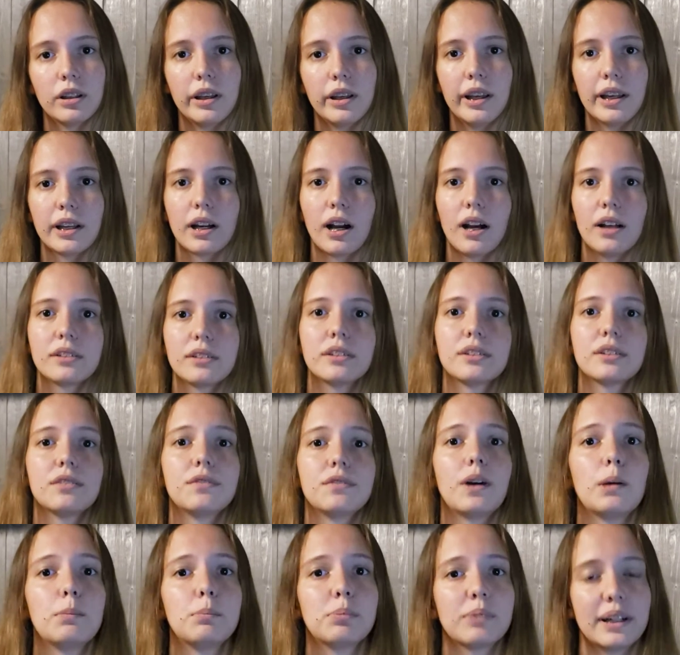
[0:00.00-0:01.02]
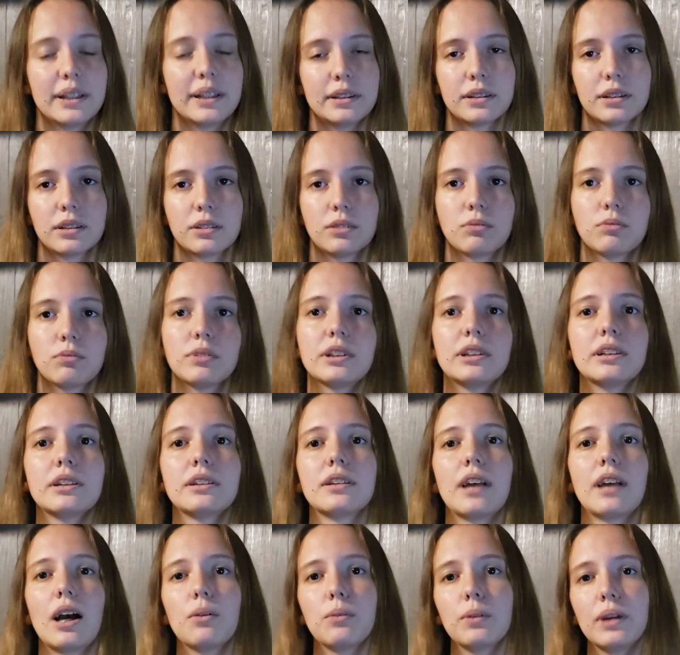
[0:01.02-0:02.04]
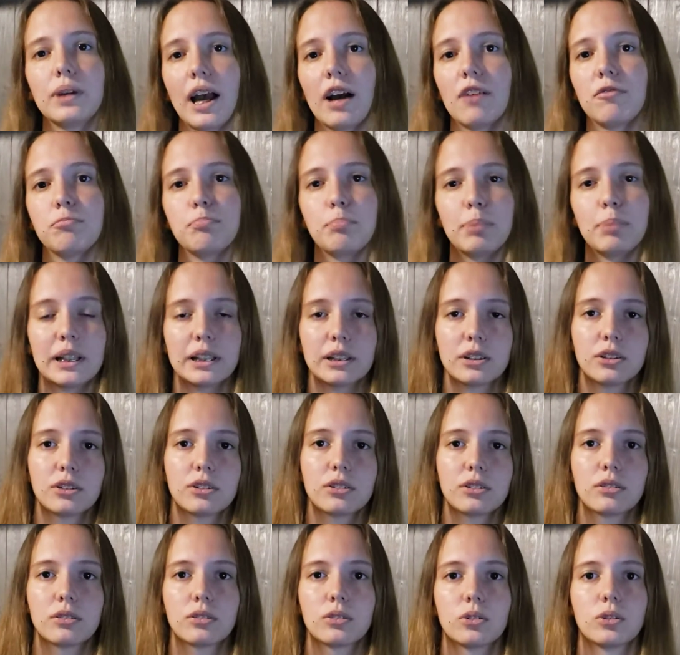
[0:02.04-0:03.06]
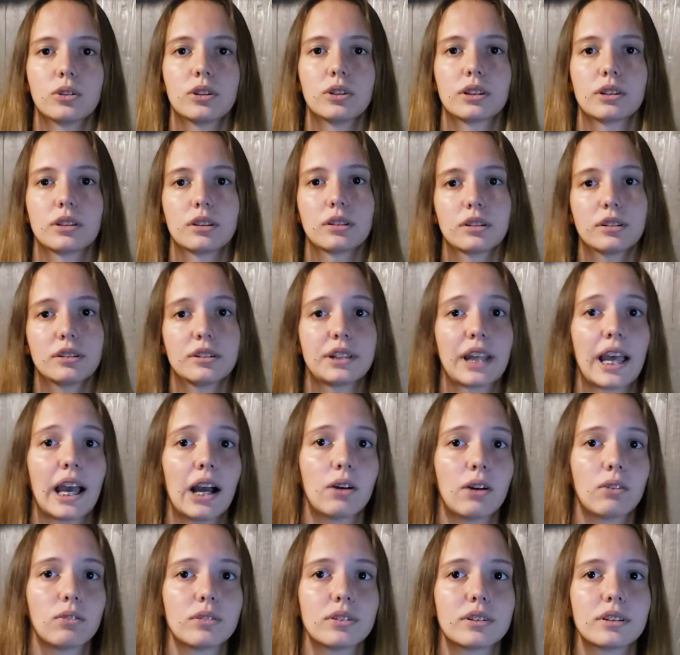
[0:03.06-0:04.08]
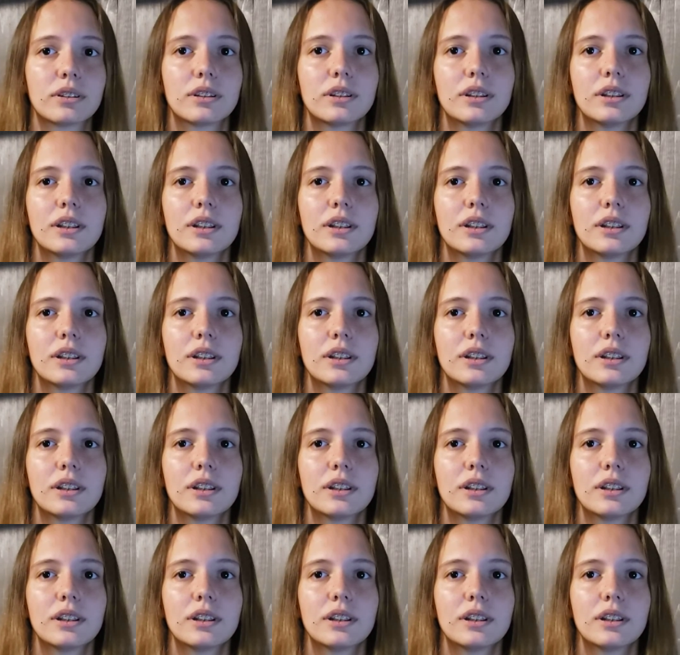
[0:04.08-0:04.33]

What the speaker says: it causes a vibration, which is how we have pitch or sound.